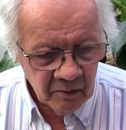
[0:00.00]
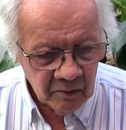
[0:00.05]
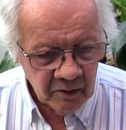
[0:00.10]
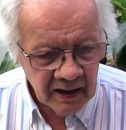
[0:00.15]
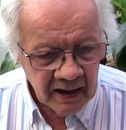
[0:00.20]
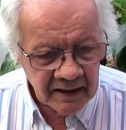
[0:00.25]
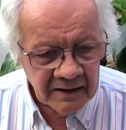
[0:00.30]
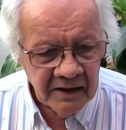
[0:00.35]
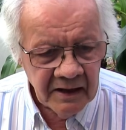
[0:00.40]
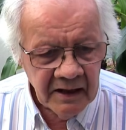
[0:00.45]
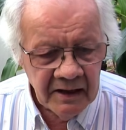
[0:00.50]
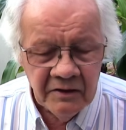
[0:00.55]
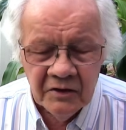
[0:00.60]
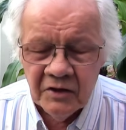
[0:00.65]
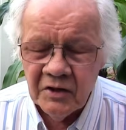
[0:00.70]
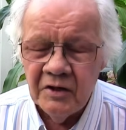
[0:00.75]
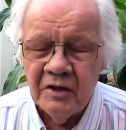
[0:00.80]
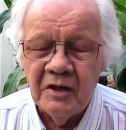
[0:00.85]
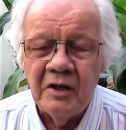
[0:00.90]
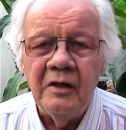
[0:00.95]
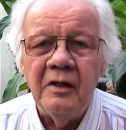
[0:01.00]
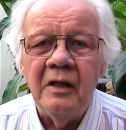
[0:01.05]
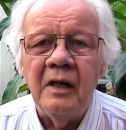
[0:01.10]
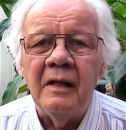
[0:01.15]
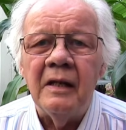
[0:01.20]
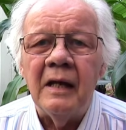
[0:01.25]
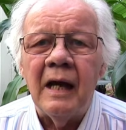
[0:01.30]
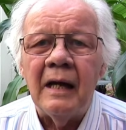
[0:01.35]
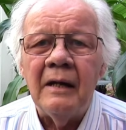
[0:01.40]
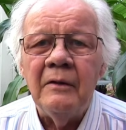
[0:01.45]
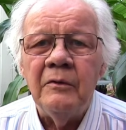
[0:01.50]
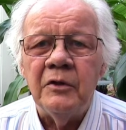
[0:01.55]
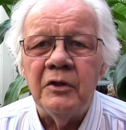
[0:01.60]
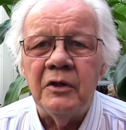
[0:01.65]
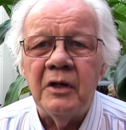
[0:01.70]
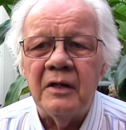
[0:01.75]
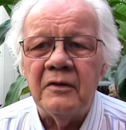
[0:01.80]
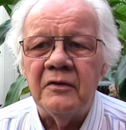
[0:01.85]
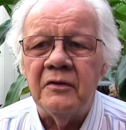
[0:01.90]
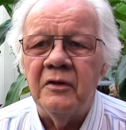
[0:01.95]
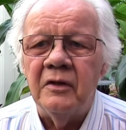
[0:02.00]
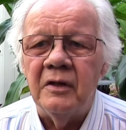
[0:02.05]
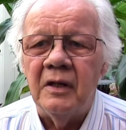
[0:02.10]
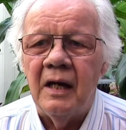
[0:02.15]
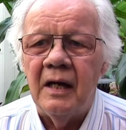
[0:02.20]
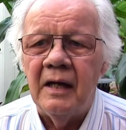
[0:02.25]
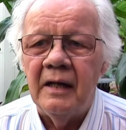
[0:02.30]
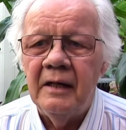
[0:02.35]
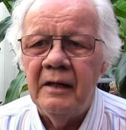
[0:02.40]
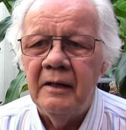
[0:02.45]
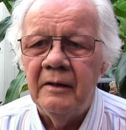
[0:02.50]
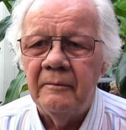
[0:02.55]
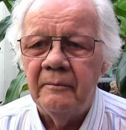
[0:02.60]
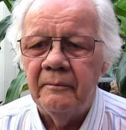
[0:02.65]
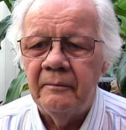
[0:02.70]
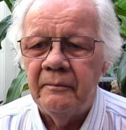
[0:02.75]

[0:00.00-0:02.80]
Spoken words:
We had an incident in the house yesterday